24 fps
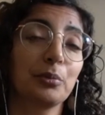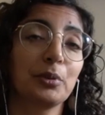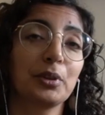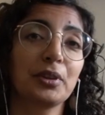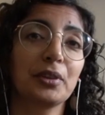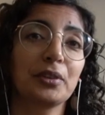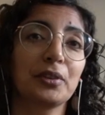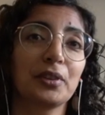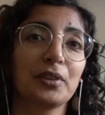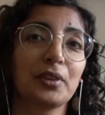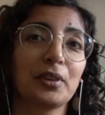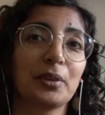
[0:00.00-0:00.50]

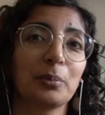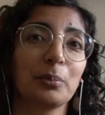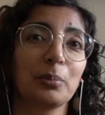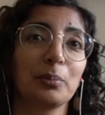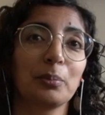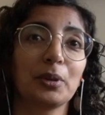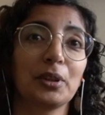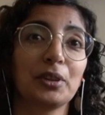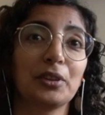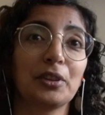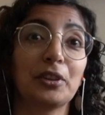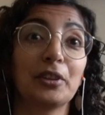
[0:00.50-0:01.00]
doing it in a
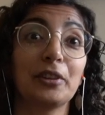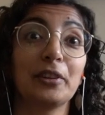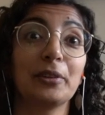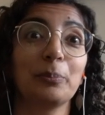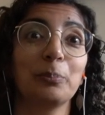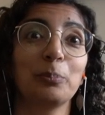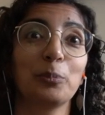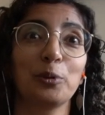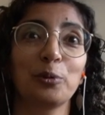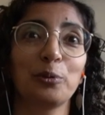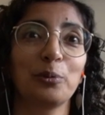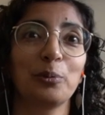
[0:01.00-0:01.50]

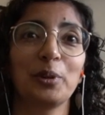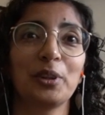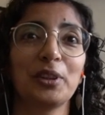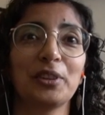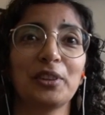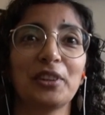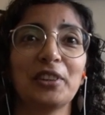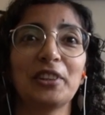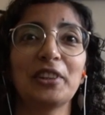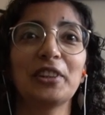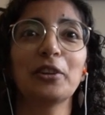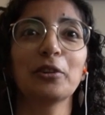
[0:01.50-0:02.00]

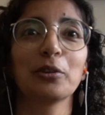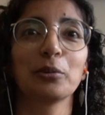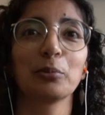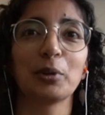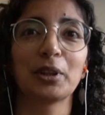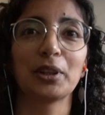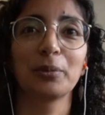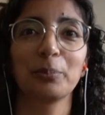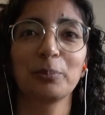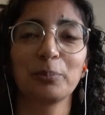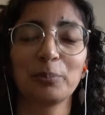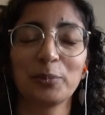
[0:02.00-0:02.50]
legal
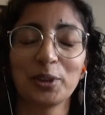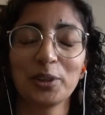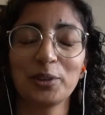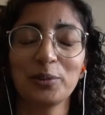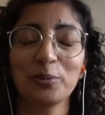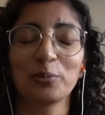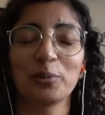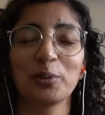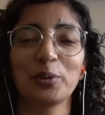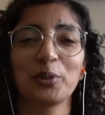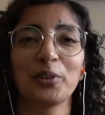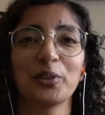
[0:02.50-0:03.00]
way,
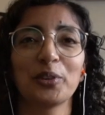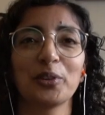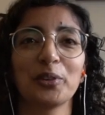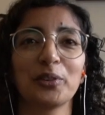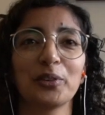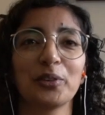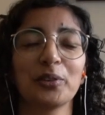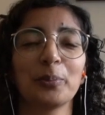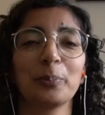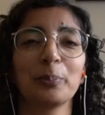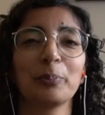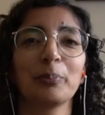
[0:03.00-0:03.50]
right?
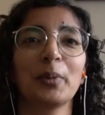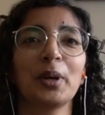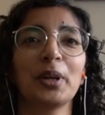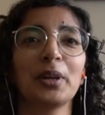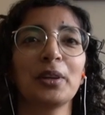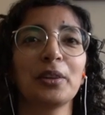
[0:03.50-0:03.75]
Versus.